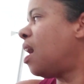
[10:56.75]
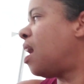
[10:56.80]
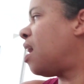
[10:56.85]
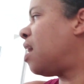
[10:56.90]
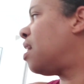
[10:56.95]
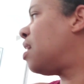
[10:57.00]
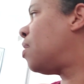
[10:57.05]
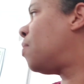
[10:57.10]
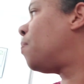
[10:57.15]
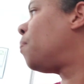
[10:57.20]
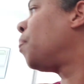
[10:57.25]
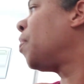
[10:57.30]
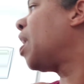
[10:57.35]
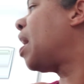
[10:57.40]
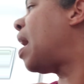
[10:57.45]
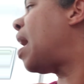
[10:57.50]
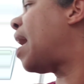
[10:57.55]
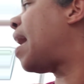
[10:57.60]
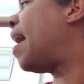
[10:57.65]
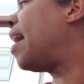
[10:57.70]
I
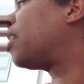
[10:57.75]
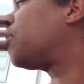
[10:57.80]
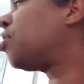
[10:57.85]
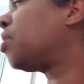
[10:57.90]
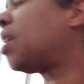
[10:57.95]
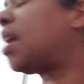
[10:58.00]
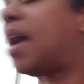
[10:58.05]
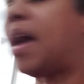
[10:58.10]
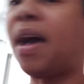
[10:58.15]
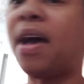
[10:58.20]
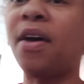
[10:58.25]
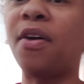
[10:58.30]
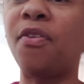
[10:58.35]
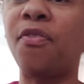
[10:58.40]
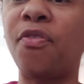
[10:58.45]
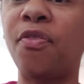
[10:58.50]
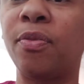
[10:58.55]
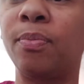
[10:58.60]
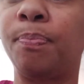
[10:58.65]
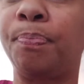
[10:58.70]
actually
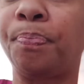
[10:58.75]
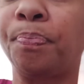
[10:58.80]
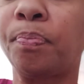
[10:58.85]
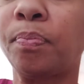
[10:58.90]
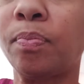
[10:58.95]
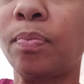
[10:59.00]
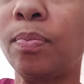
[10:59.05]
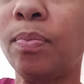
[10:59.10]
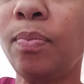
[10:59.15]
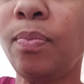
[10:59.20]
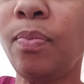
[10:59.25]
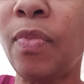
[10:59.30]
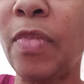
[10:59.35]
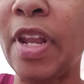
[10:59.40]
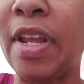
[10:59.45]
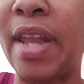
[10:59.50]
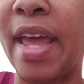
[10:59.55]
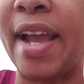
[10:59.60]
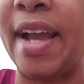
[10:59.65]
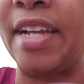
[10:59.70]
have,
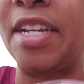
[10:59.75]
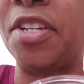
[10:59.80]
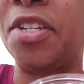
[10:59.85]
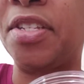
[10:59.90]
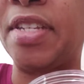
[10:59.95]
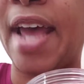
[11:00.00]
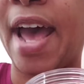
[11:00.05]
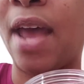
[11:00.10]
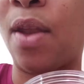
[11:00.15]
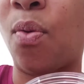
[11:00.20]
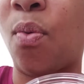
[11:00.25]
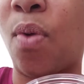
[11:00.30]
like, I just sat and